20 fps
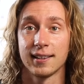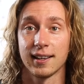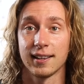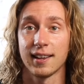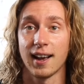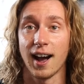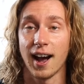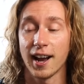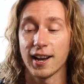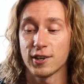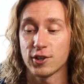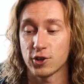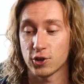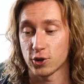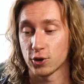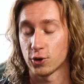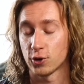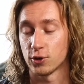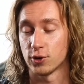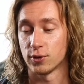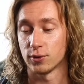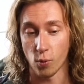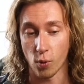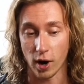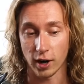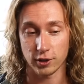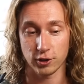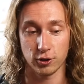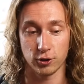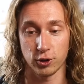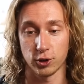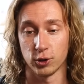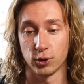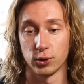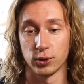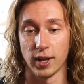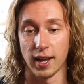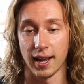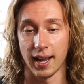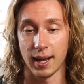that I should watch
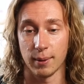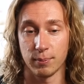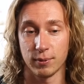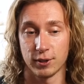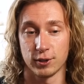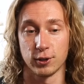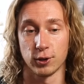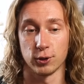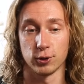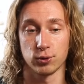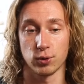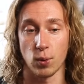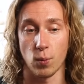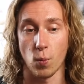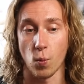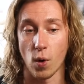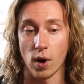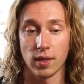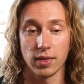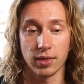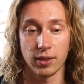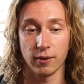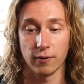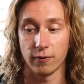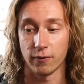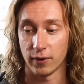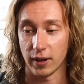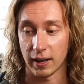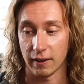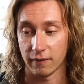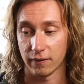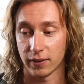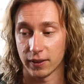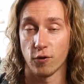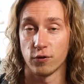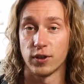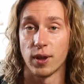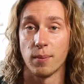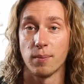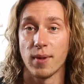through the episodes from one to five
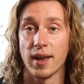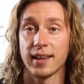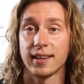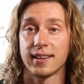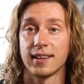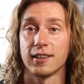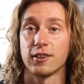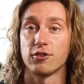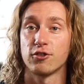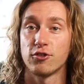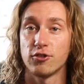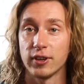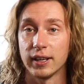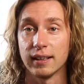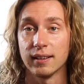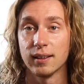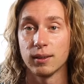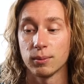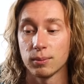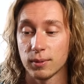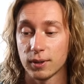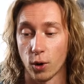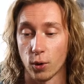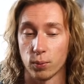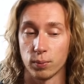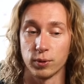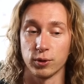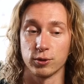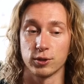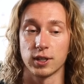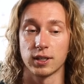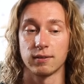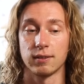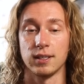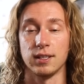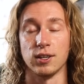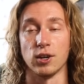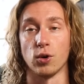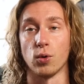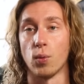of the making film of music
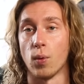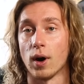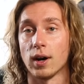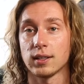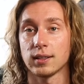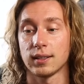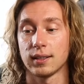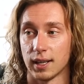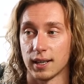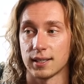video What.